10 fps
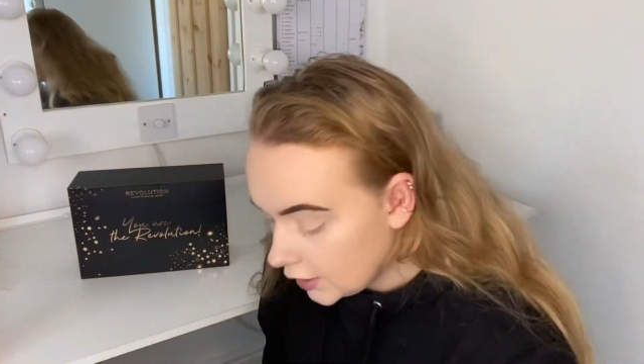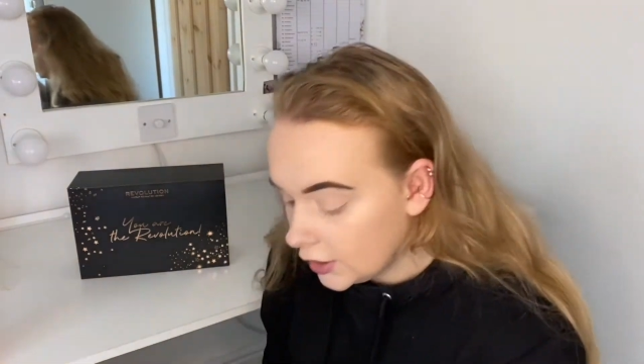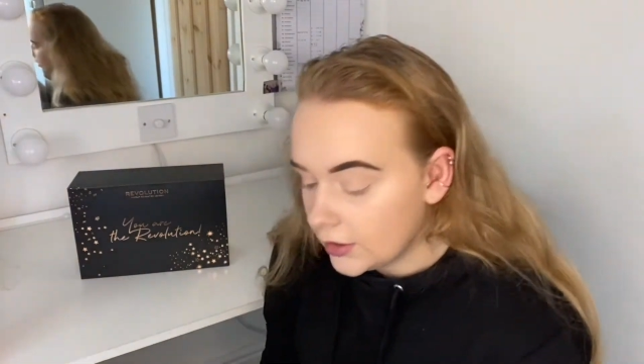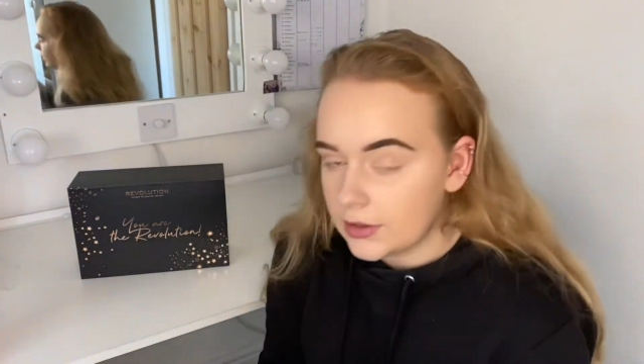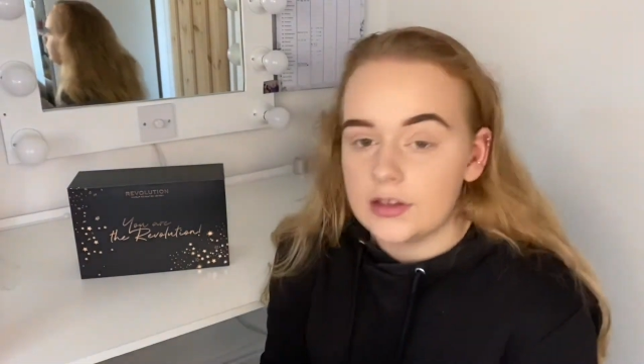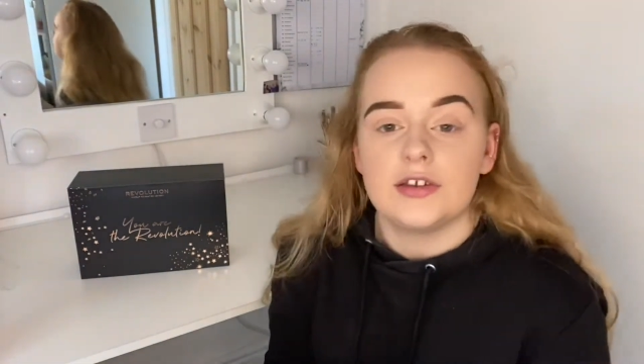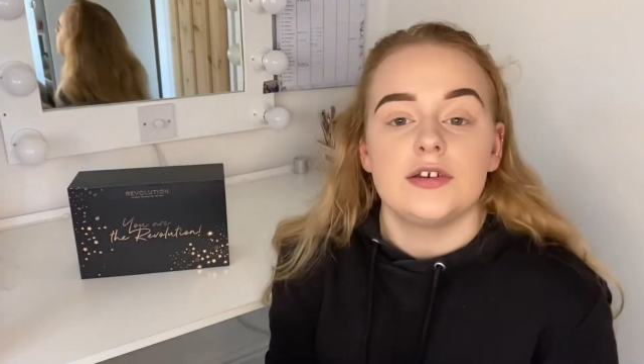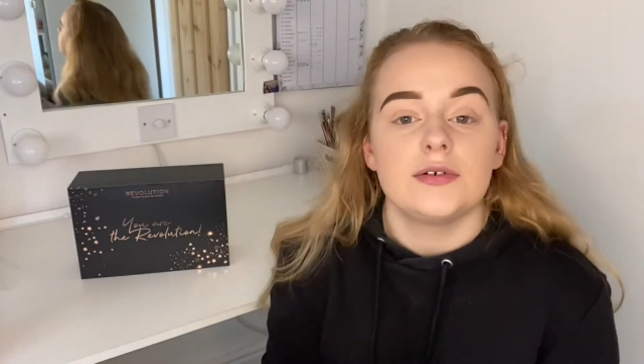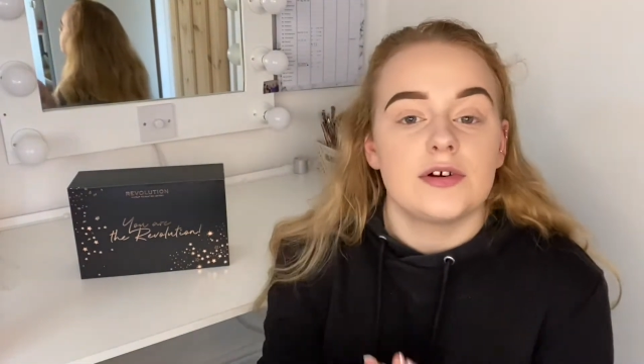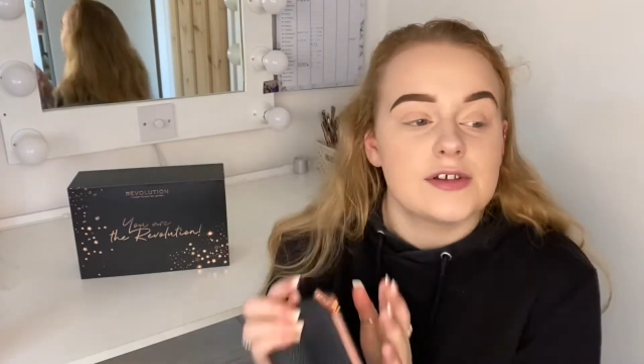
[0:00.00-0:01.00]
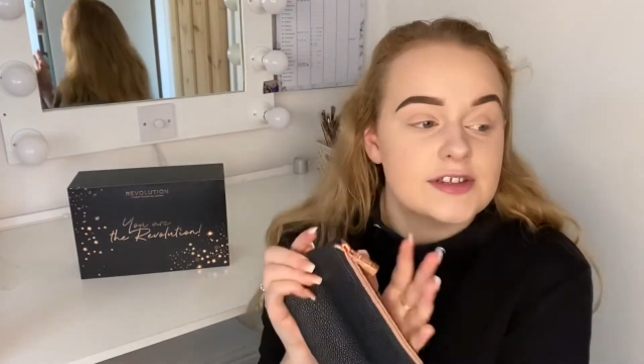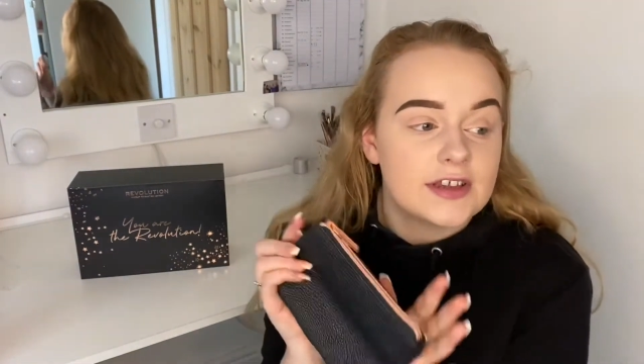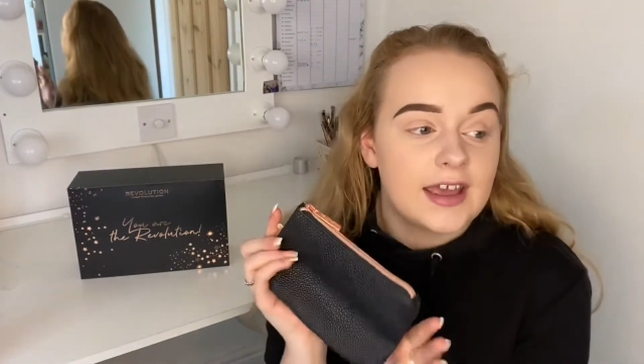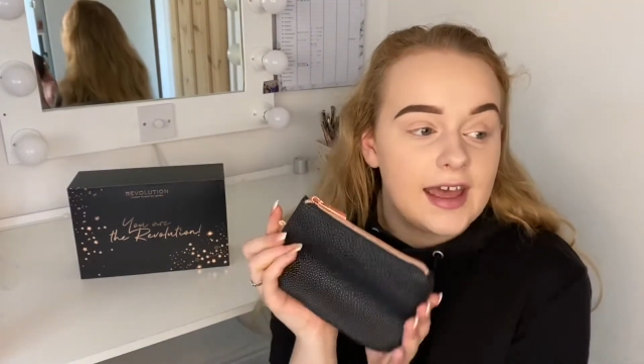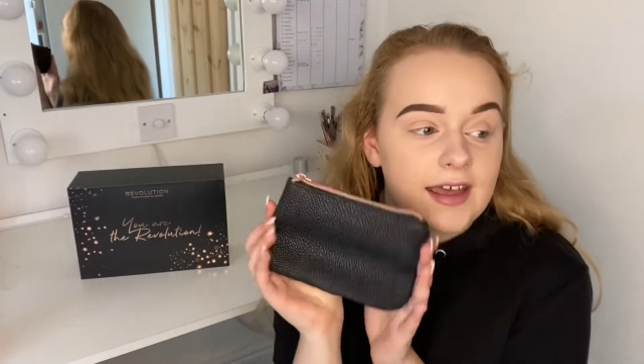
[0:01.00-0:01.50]
You do also
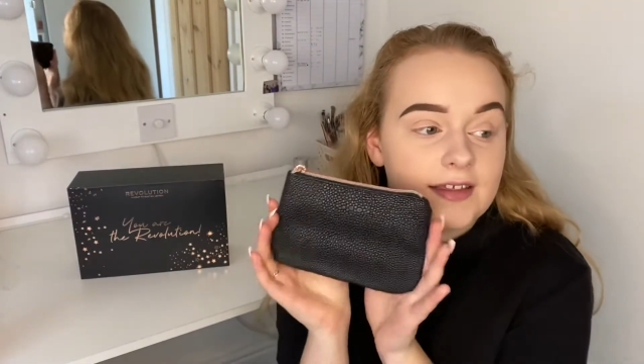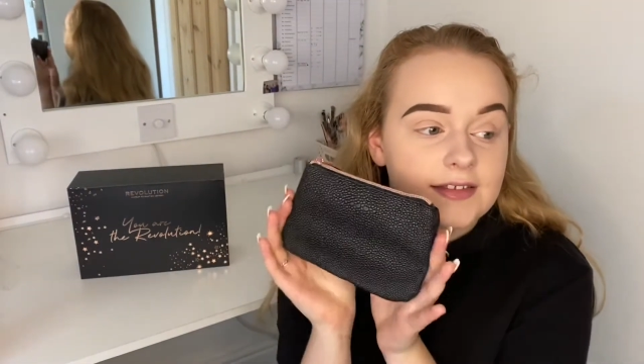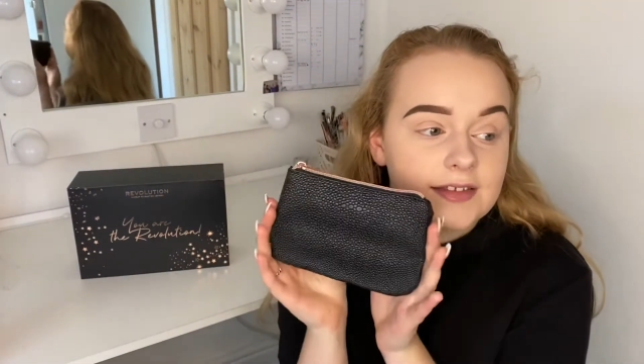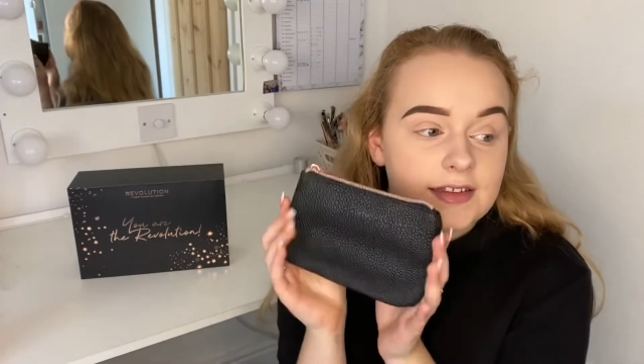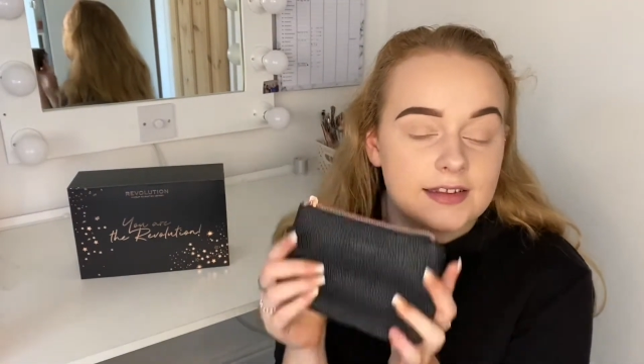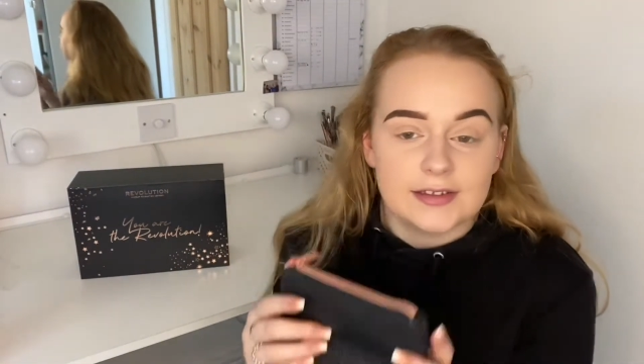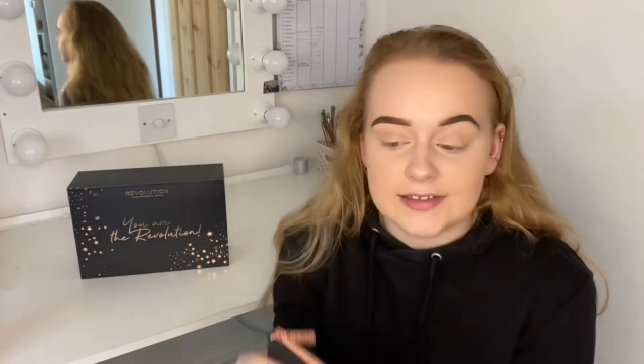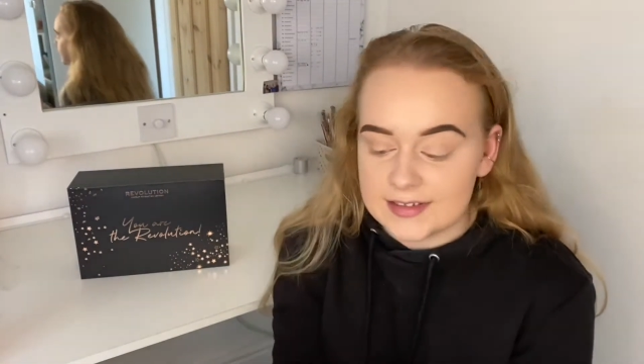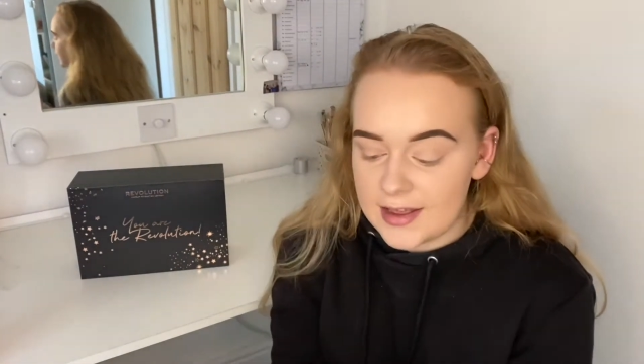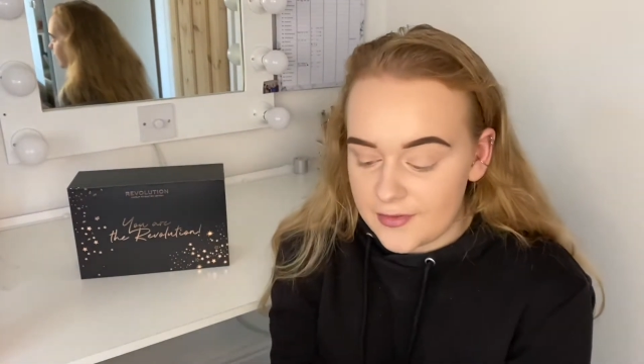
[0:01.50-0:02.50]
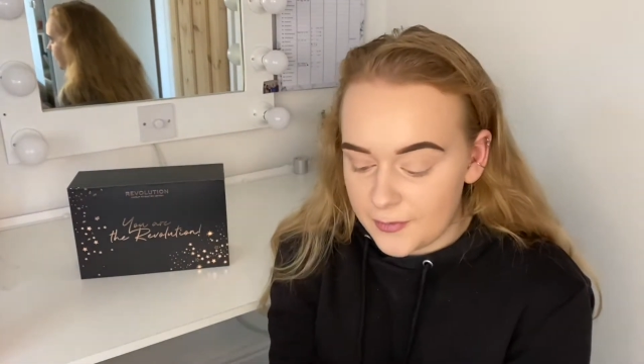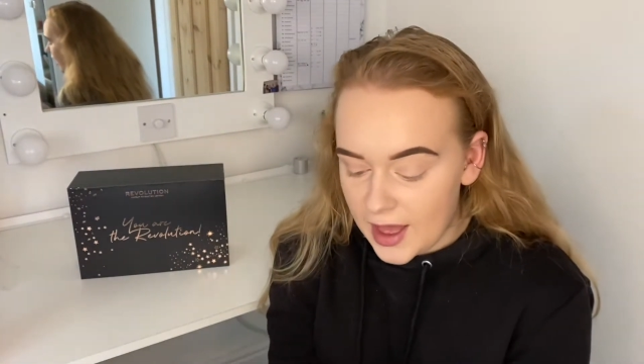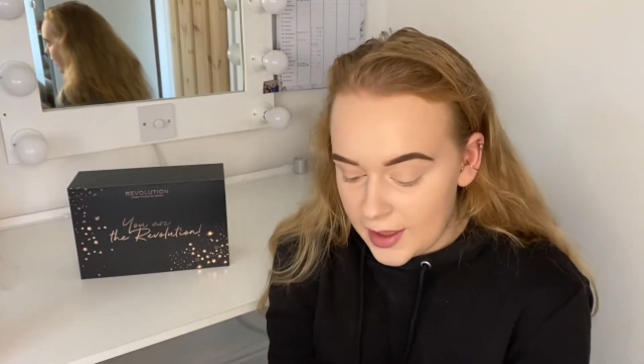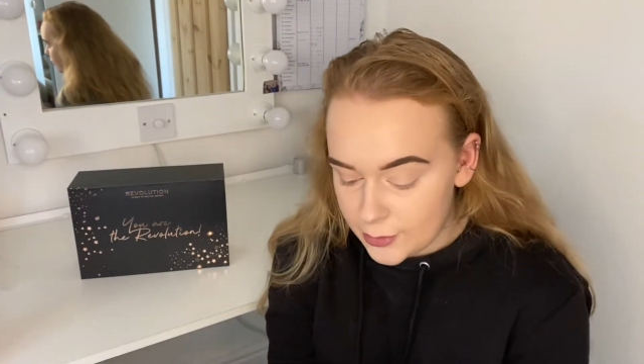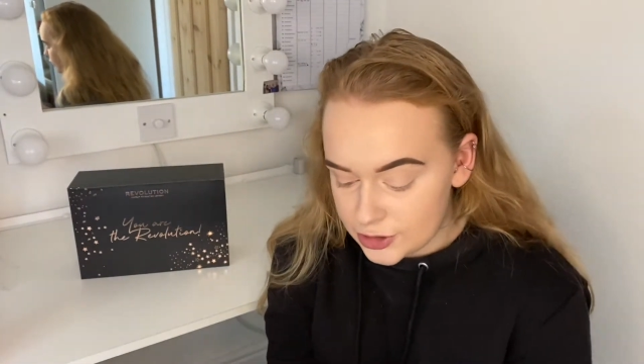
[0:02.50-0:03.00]
get a little set of eye
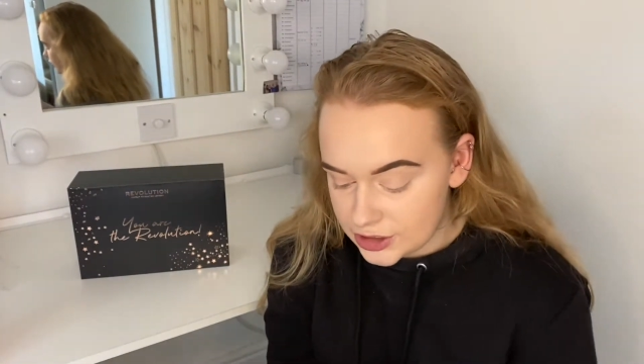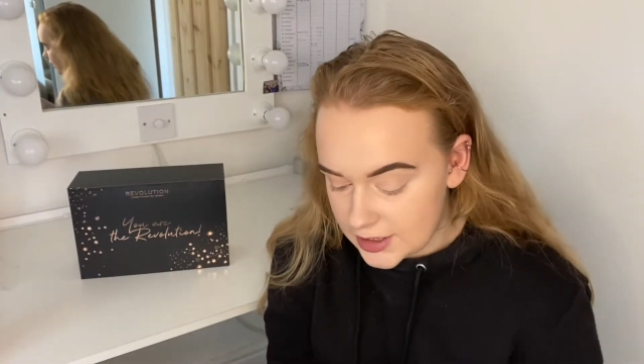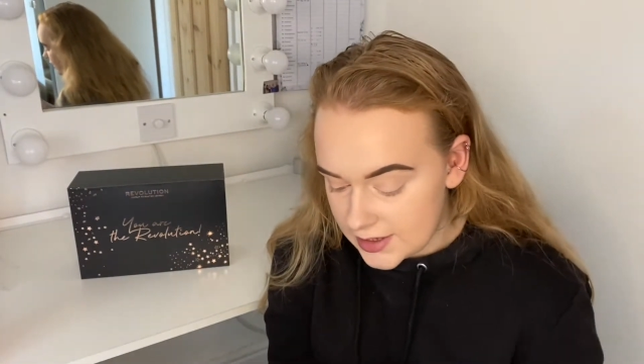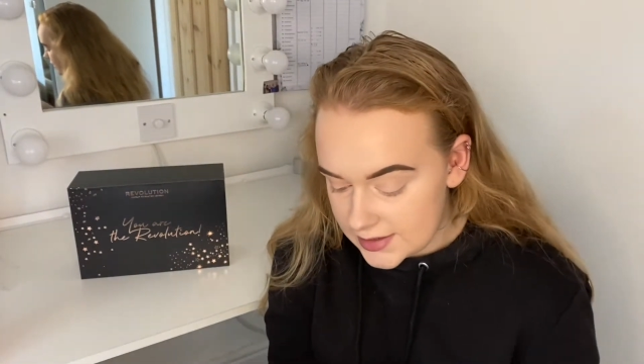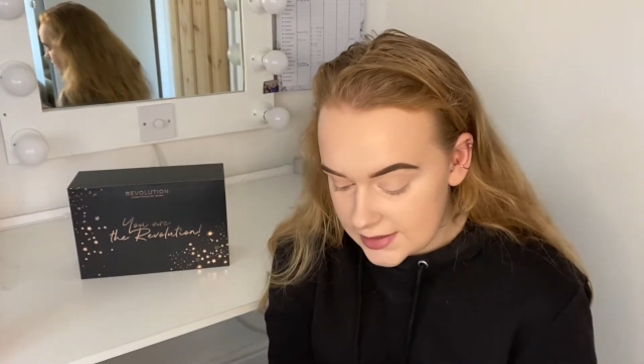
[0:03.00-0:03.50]
brushes,